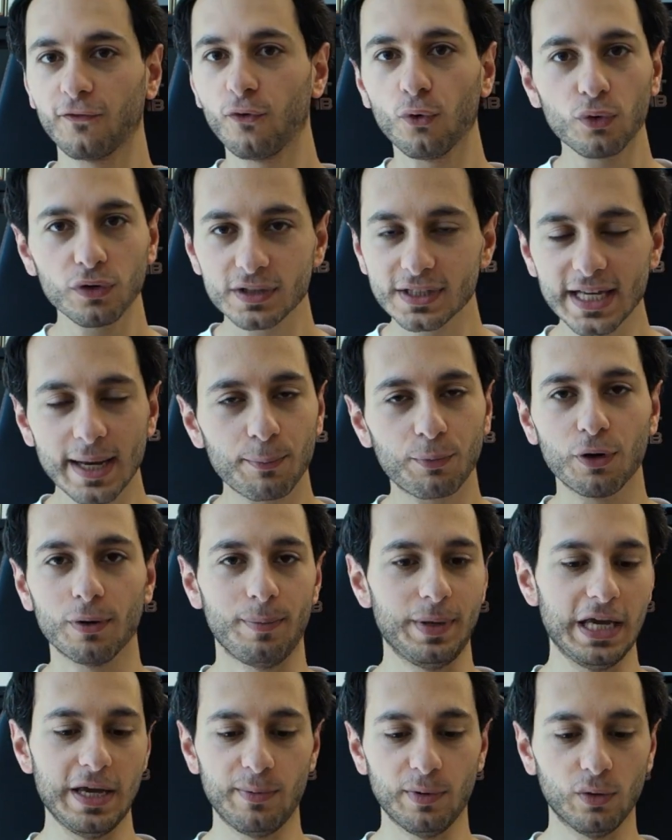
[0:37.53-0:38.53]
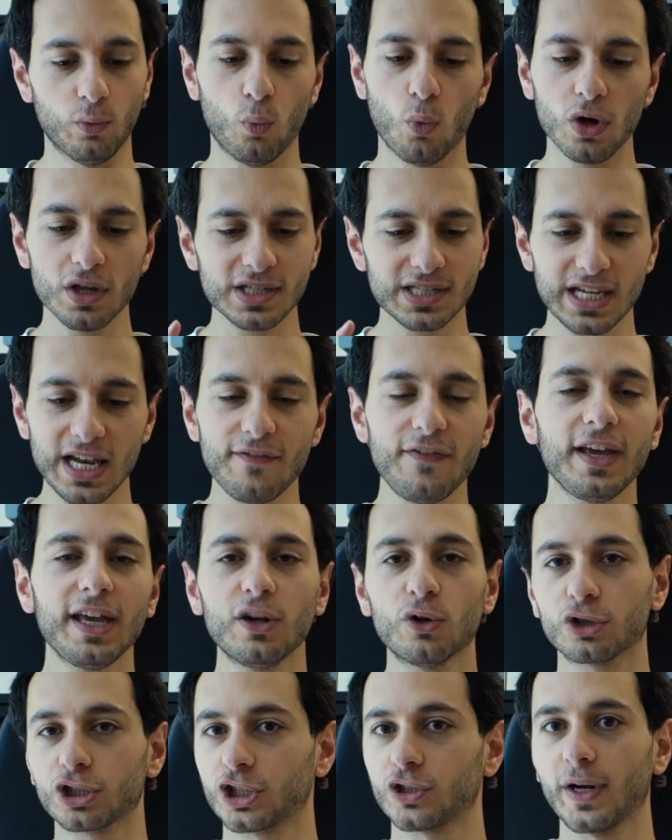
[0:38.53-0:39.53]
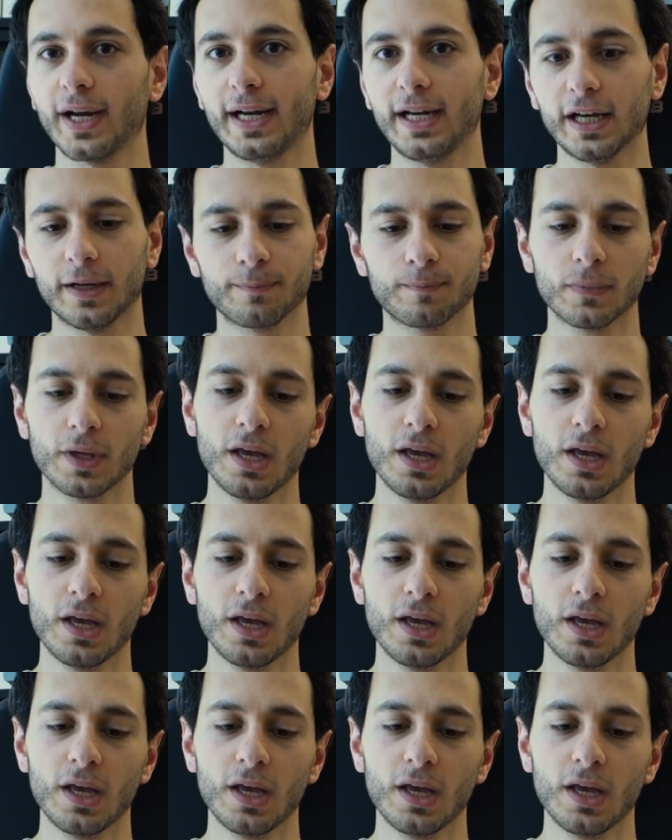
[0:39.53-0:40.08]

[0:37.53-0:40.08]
4 separate people, one's living in Australia,